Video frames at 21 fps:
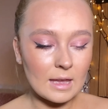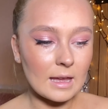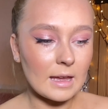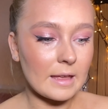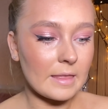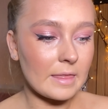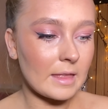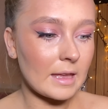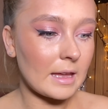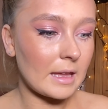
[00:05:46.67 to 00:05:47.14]
And
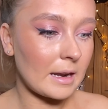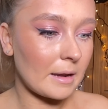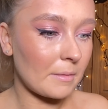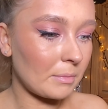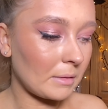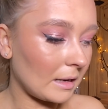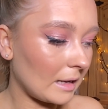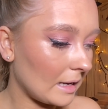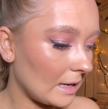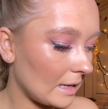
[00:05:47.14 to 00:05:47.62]
then
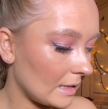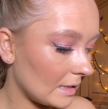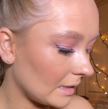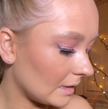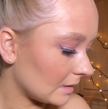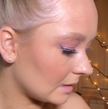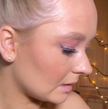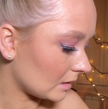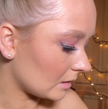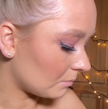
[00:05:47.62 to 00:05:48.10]
applying
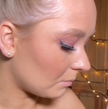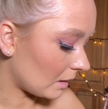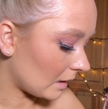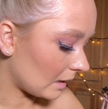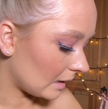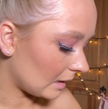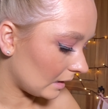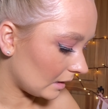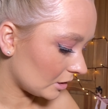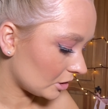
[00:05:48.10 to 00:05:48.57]
some
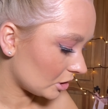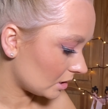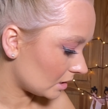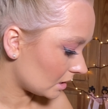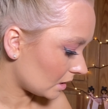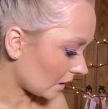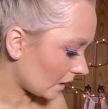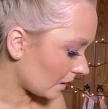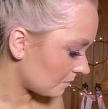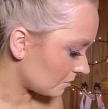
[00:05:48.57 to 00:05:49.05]
eyelashes. So
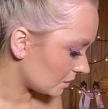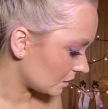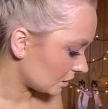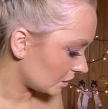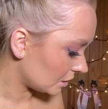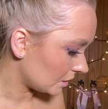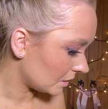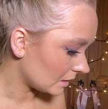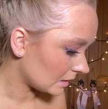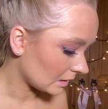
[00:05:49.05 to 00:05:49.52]
I'm
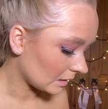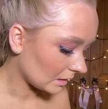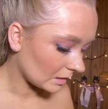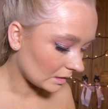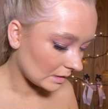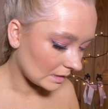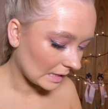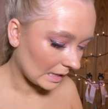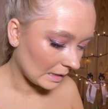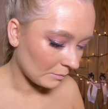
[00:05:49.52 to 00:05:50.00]
just using the
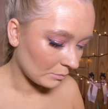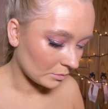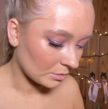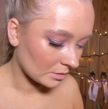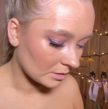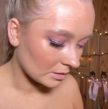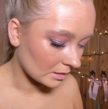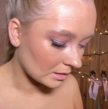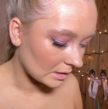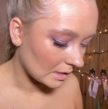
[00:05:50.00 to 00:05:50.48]
same
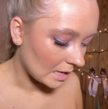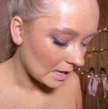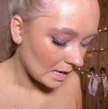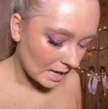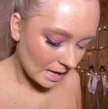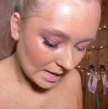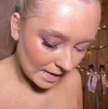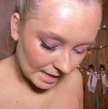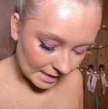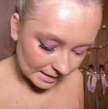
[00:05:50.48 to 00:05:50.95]
ones
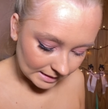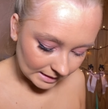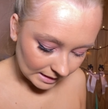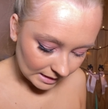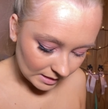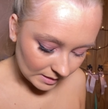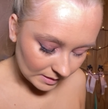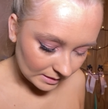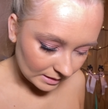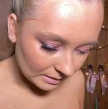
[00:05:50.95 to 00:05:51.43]
as I
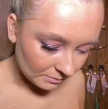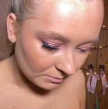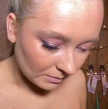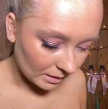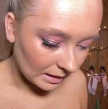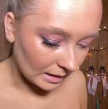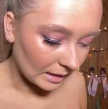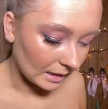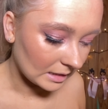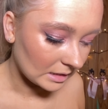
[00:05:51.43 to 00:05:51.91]
used in my
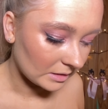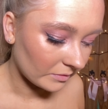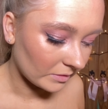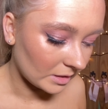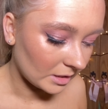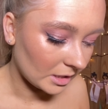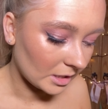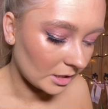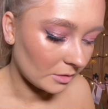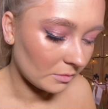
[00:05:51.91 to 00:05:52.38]
last
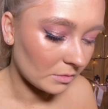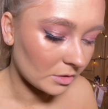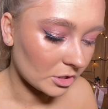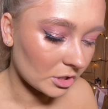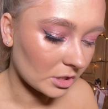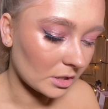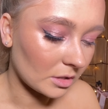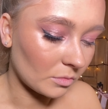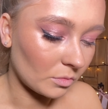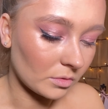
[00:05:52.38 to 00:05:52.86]
video, which are
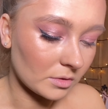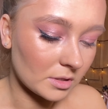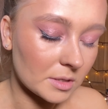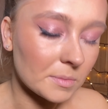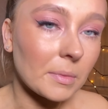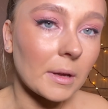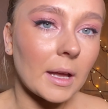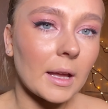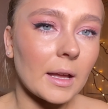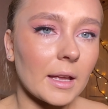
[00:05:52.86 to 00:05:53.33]
the ones
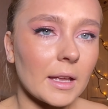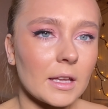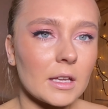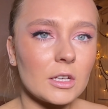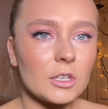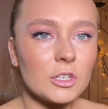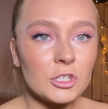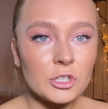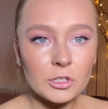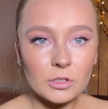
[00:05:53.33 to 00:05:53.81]
by
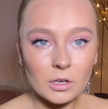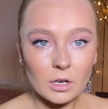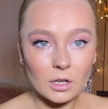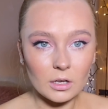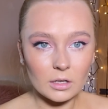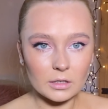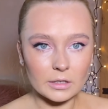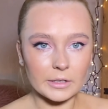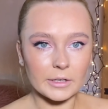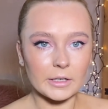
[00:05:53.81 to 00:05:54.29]
New
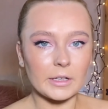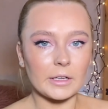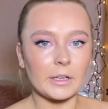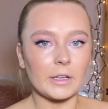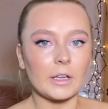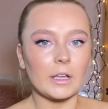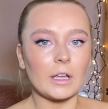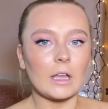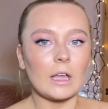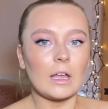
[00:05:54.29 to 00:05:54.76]
Look
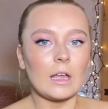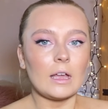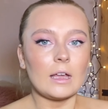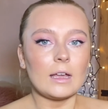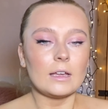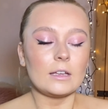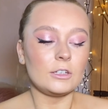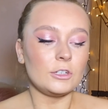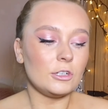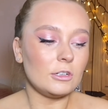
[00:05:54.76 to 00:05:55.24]

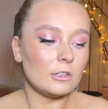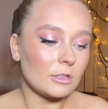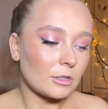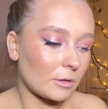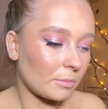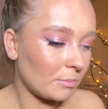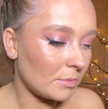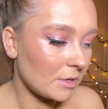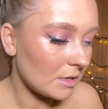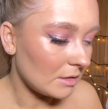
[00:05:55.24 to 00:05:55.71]

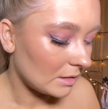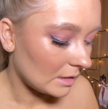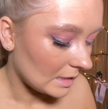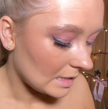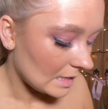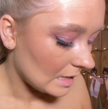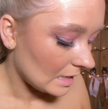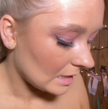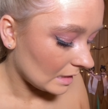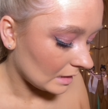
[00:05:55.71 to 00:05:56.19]

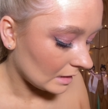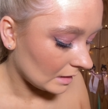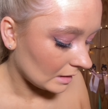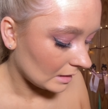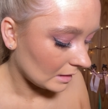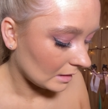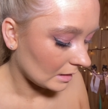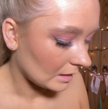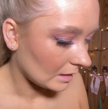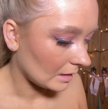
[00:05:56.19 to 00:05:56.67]
Beauty.
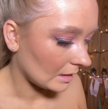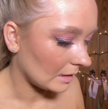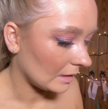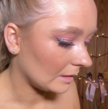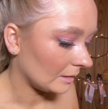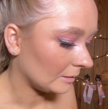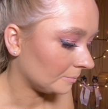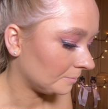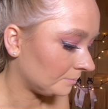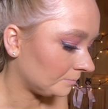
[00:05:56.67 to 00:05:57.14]

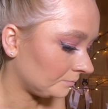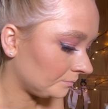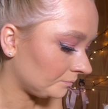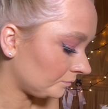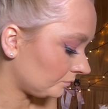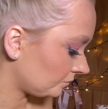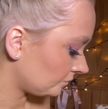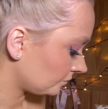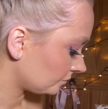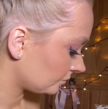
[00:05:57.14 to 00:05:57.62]
And
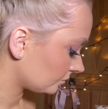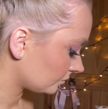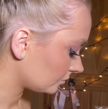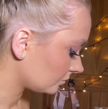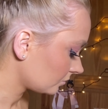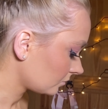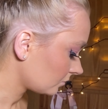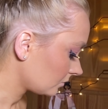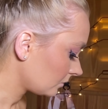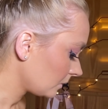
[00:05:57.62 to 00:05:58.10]

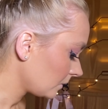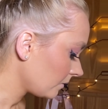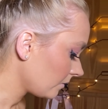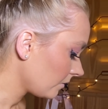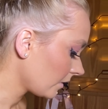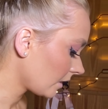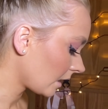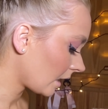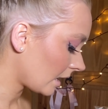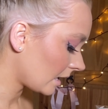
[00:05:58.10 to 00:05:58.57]

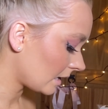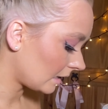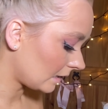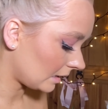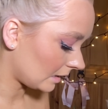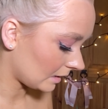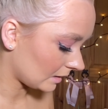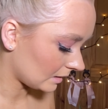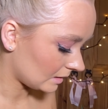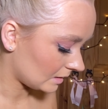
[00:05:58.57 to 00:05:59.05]
I
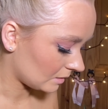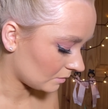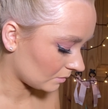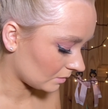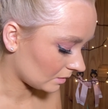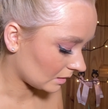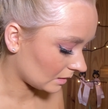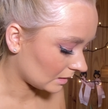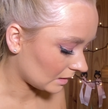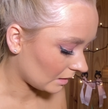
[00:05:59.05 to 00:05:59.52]
like these ones
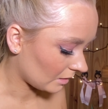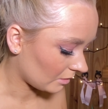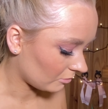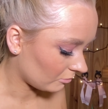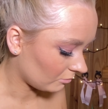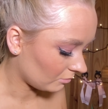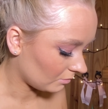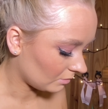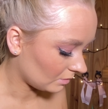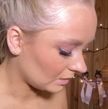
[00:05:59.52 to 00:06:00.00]
because they're
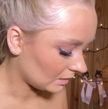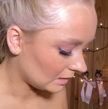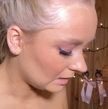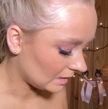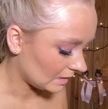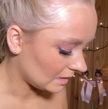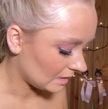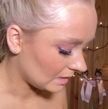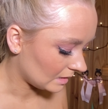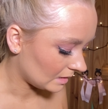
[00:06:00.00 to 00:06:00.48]

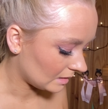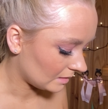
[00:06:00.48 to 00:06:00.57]
really